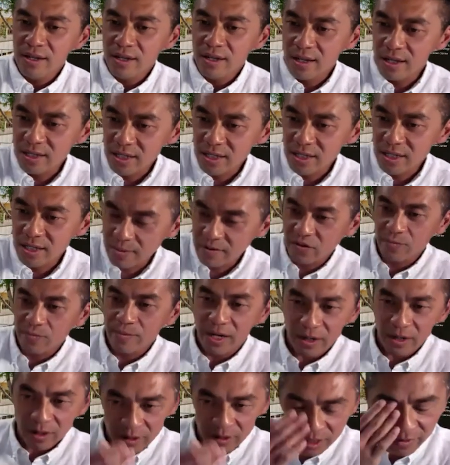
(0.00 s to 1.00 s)
And some of you
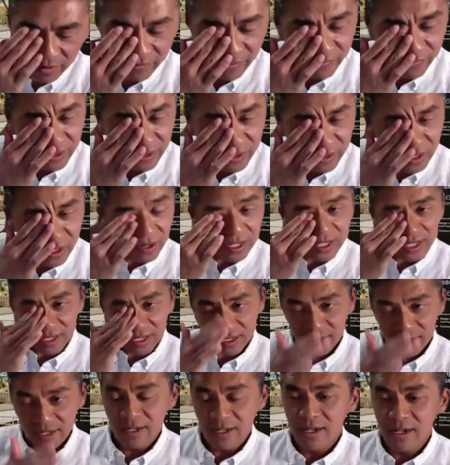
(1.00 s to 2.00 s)
might already have noticed
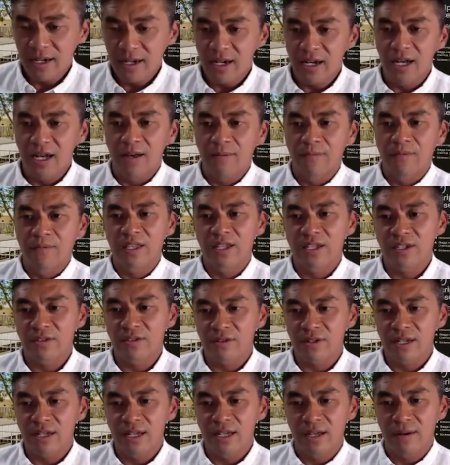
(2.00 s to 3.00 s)
um, this
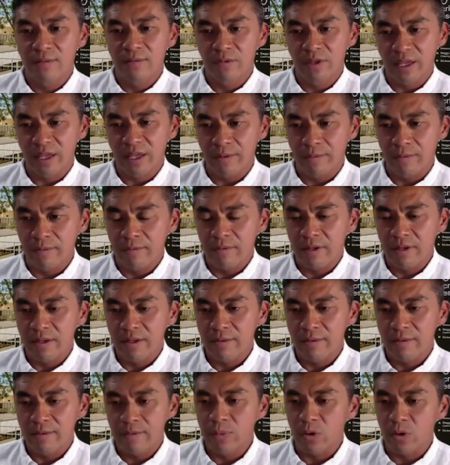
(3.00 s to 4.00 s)
uh, really
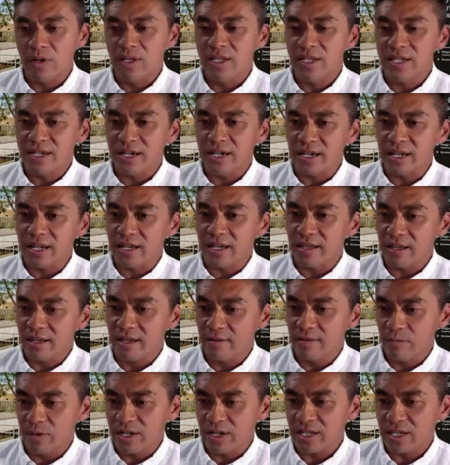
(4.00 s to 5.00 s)
important study
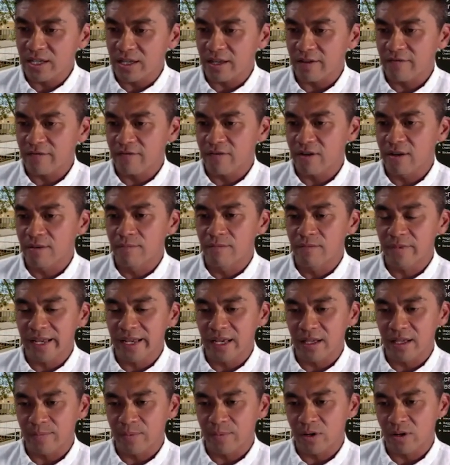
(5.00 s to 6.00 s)
uh, recently from
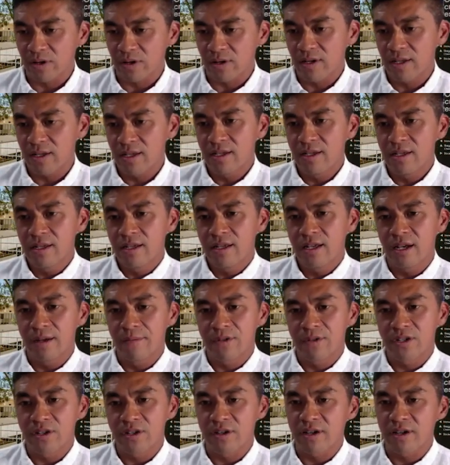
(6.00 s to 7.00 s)
Caliper
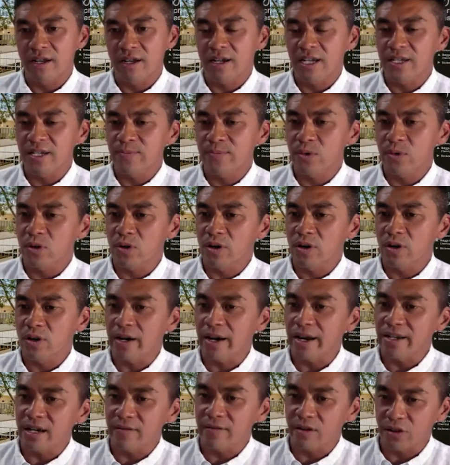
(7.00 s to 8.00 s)
um, to explore
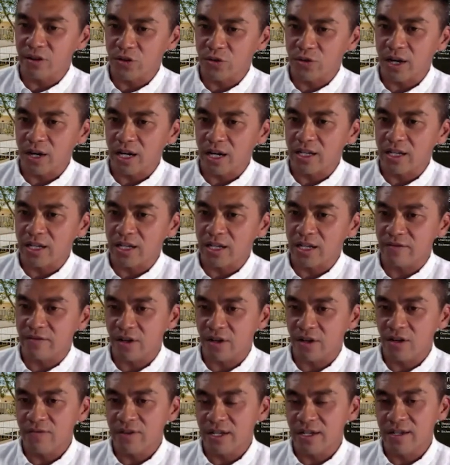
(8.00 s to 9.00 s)
antiviral drugs for
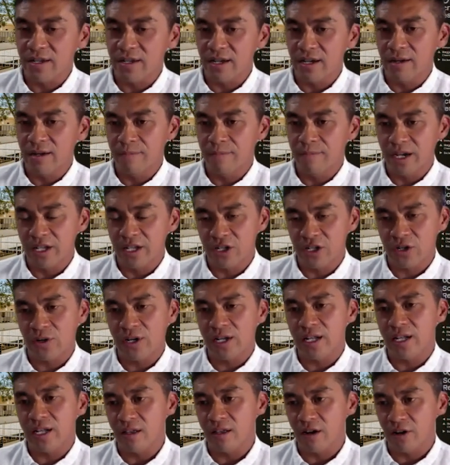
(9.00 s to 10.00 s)
COVID um, by
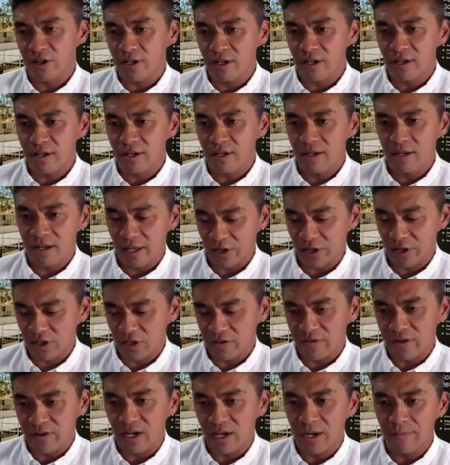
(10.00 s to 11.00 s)
screening large collections
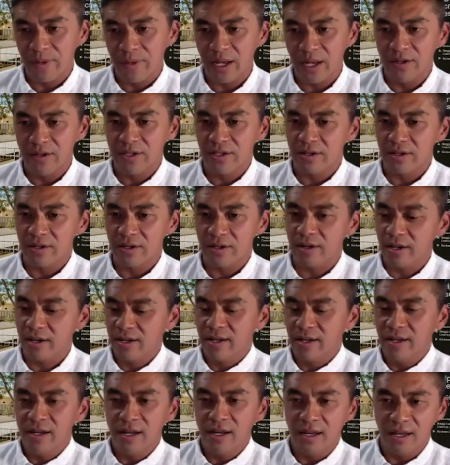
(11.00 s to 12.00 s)
of compounds that are
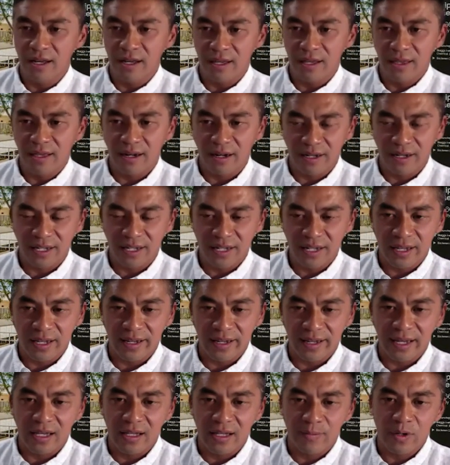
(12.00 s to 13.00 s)
Uh, that existing
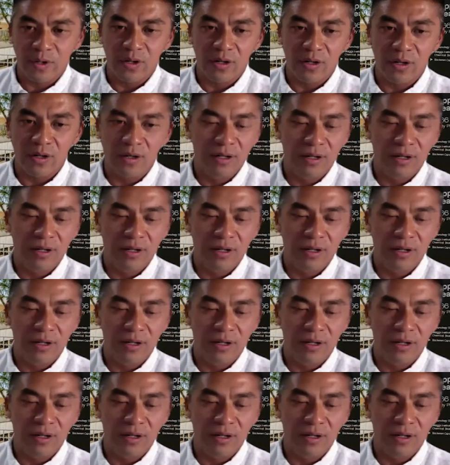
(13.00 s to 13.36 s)
at Caliper.